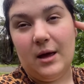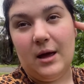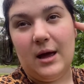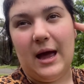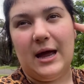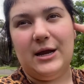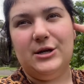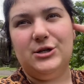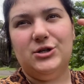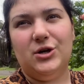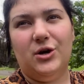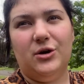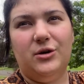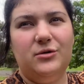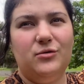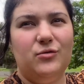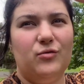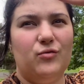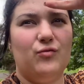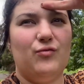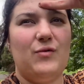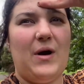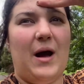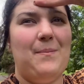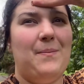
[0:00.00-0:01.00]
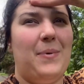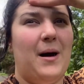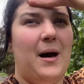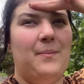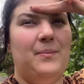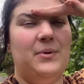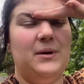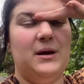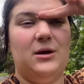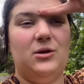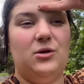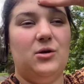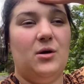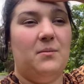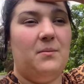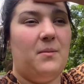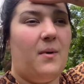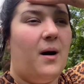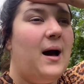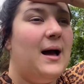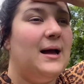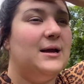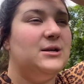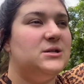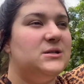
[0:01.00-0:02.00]
and don't wrap up in your
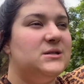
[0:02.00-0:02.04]
mind.